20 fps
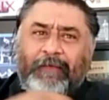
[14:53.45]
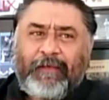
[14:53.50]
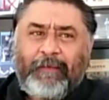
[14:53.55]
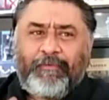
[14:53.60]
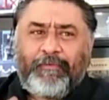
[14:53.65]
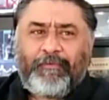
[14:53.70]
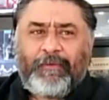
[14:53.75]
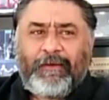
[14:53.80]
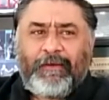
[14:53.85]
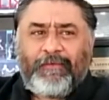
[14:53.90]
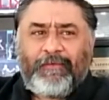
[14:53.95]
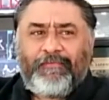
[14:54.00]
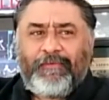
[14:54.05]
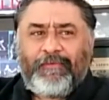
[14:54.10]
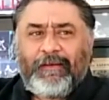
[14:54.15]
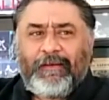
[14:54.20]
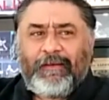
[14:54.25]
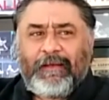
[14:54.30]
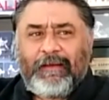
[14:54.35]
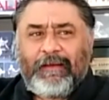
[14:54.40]
time
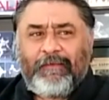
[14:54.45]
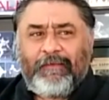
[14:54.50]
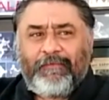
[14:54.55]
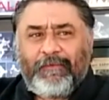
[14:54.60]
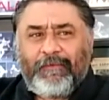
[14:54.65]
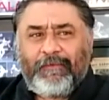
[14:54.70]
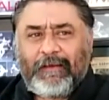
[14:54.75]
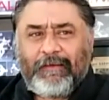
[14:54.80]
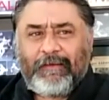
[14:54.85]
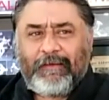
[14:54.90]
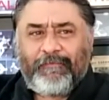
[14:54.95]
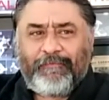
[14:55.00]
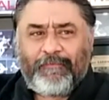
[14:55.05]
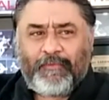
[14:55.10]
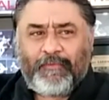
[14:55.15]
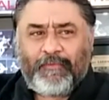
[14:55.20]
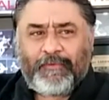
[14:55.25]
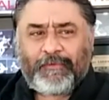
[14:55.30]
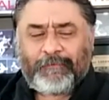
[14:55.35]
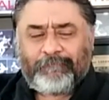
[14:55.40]
progressed in
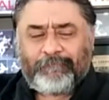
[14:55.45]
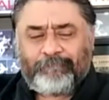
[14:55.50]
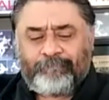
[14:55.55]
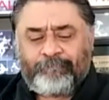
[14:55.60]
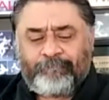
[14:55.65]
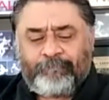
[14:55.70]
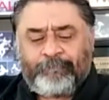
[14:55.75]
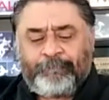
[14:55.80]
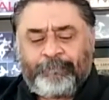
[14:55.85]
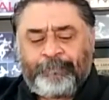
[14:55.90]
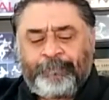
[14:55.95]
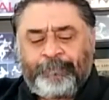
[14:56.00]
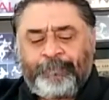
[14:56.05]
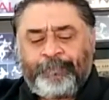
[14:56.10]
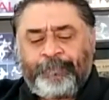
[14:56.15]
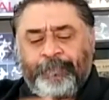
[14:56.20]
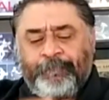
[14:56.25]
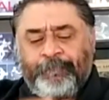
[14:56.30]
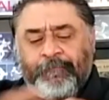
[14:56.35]
1994,